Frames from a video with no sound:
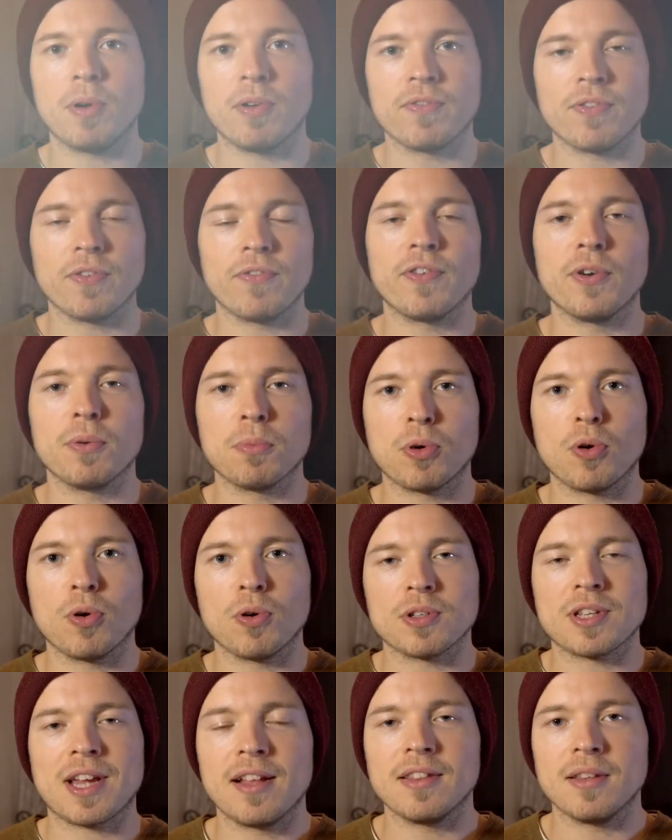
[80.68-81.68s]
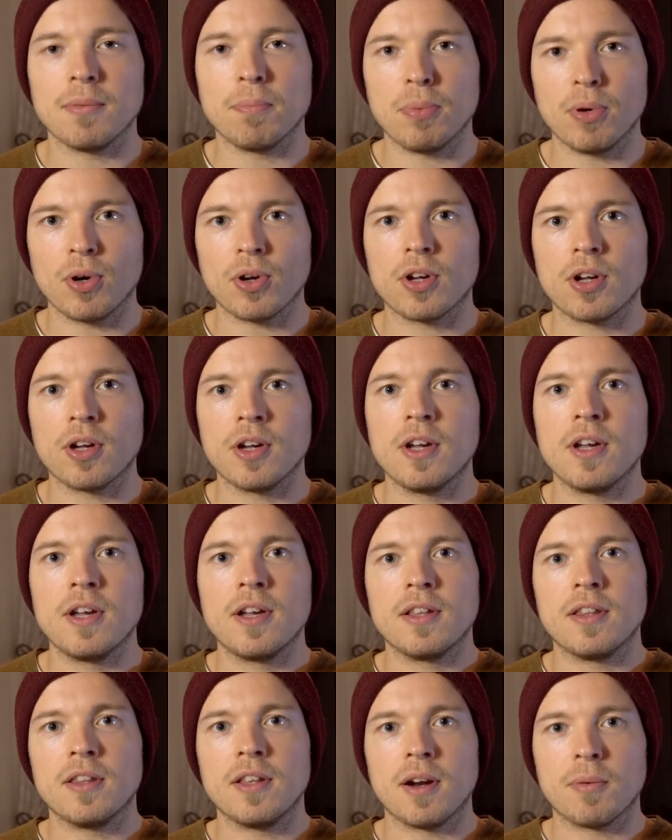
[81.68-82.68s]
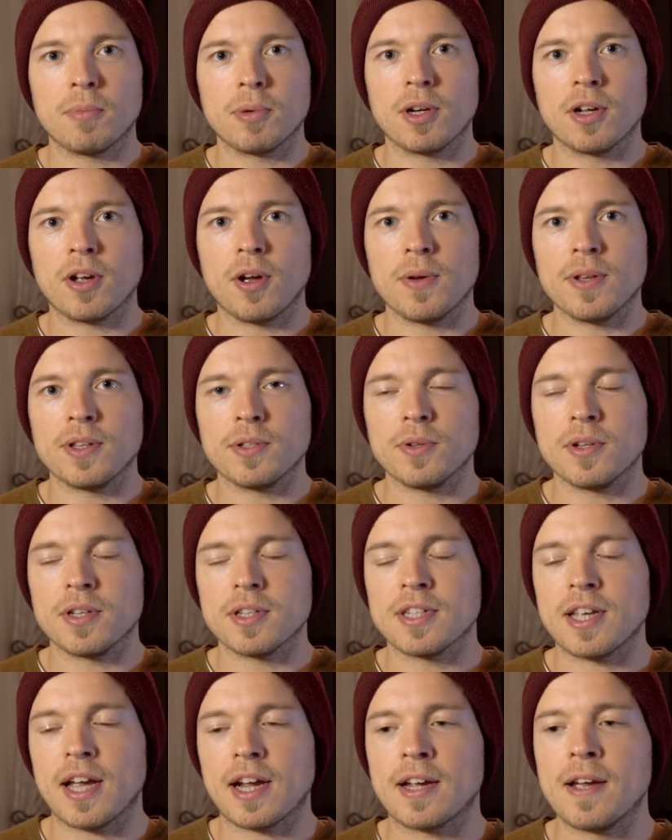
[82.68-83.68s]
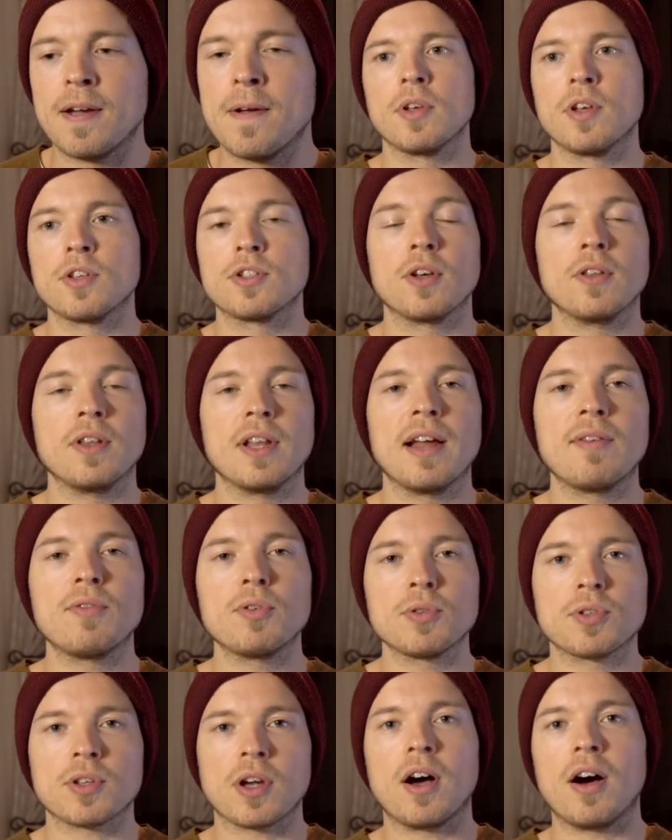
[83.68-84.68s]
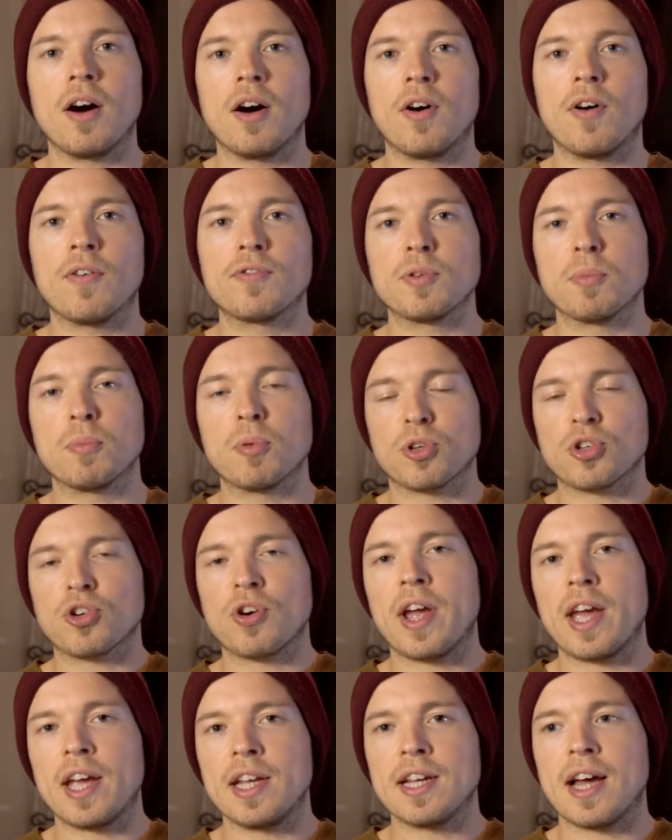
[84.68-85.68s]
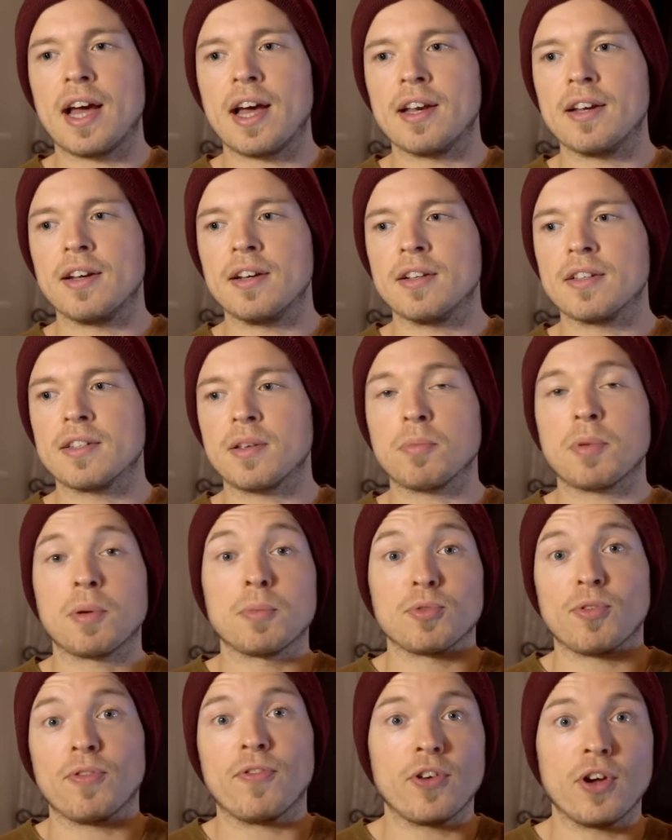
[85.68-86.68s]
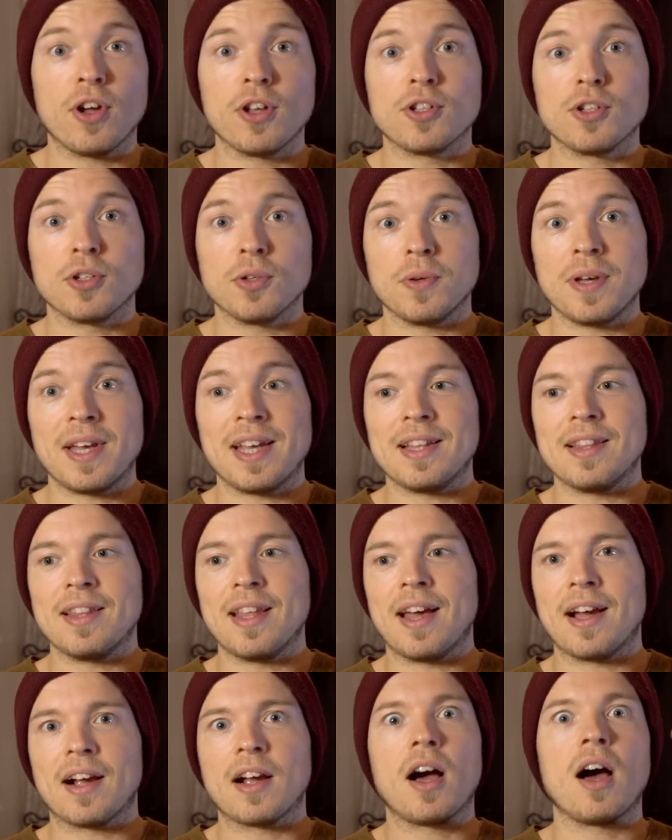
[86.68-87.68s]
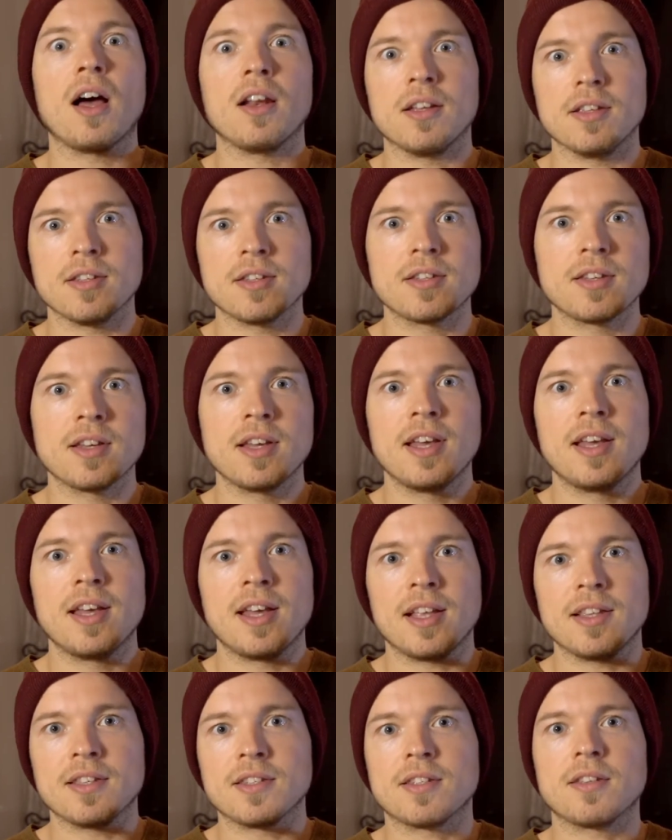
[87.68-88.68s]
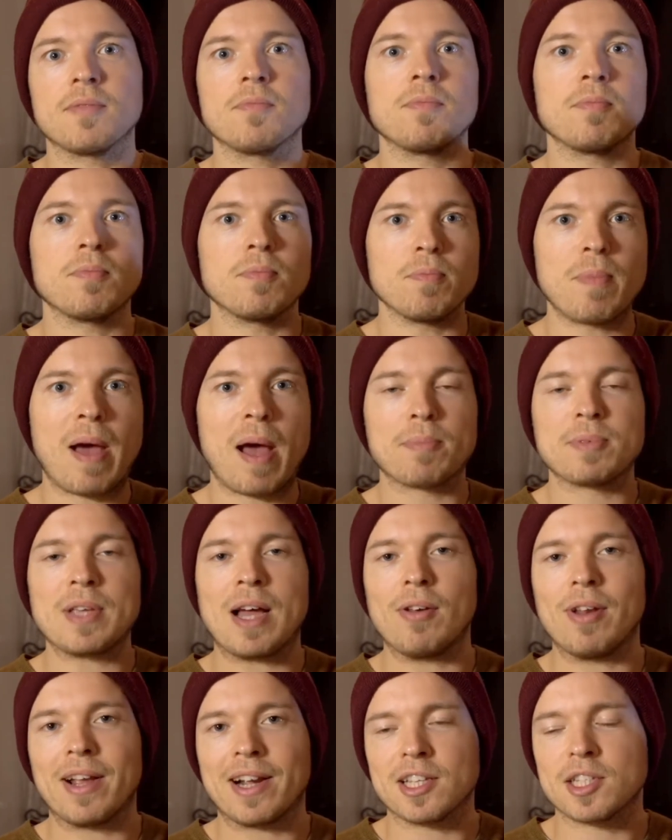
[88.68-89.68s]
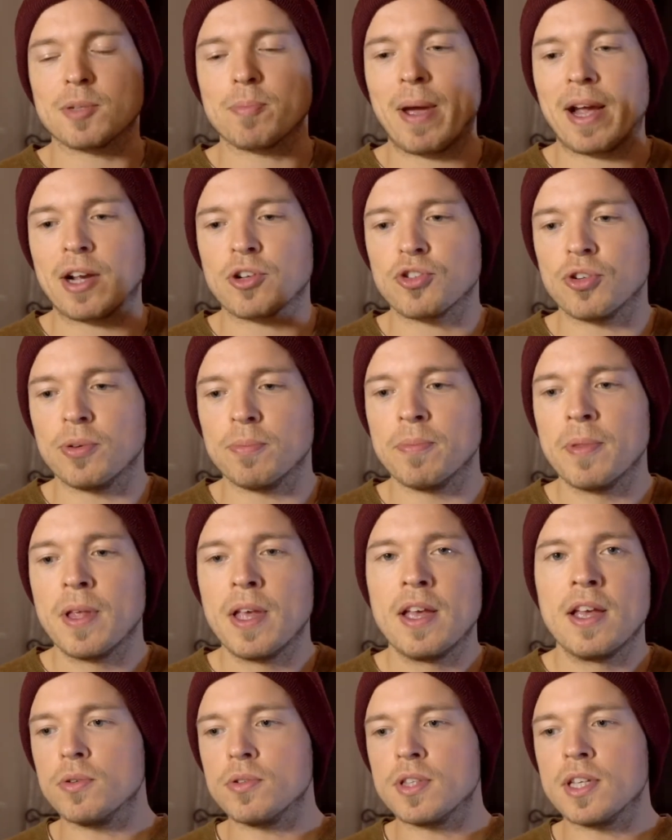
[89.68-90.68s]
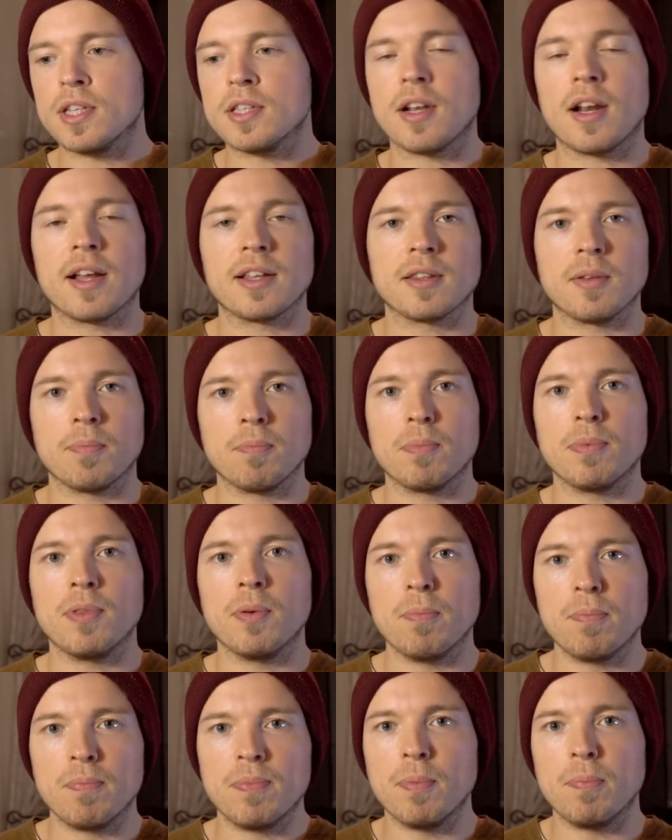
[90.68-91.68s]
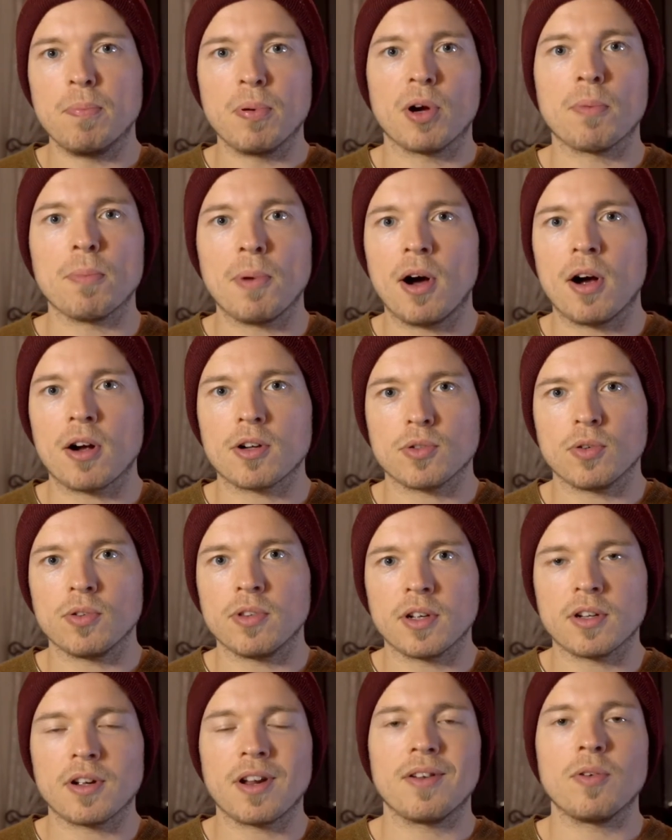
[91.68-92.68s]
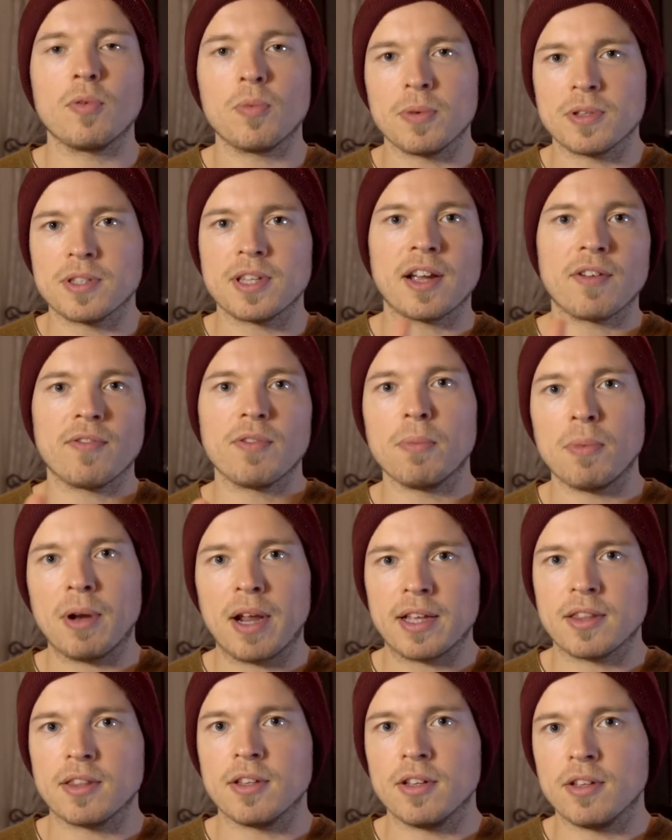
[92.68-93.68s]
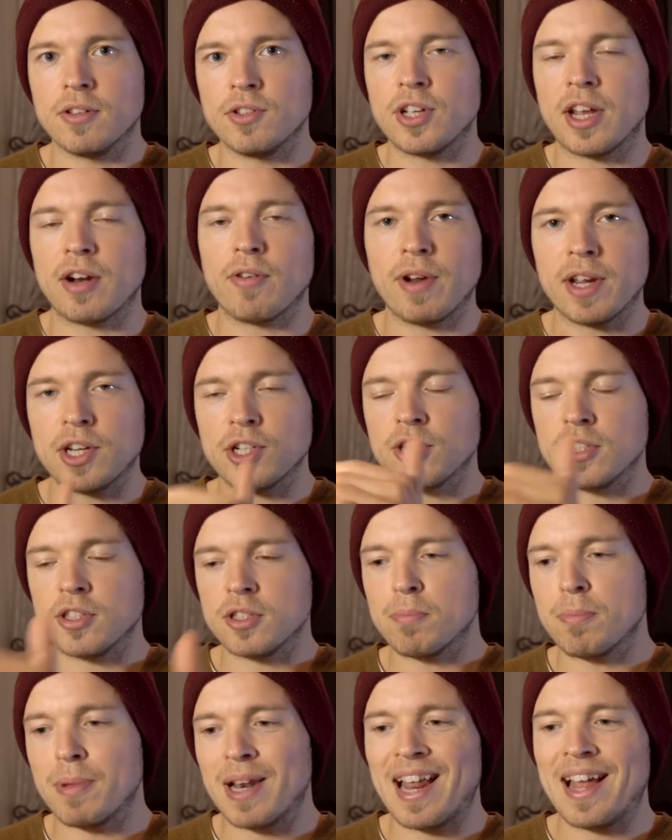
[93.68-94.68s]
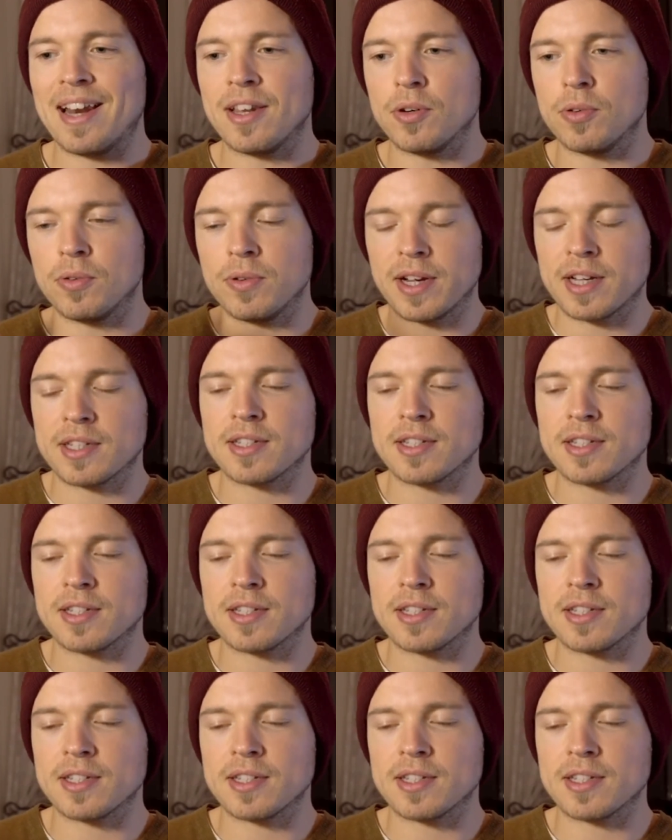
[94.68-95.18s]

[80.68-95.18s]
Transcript: both the film course and the book that I'm going to go into in a sec. So the levels are often portrayed and sometimes referred to in their colors. It's mapped out like a spectrum. These are like the bookmarks, or the kind of, almost think of them like the generations, millennial,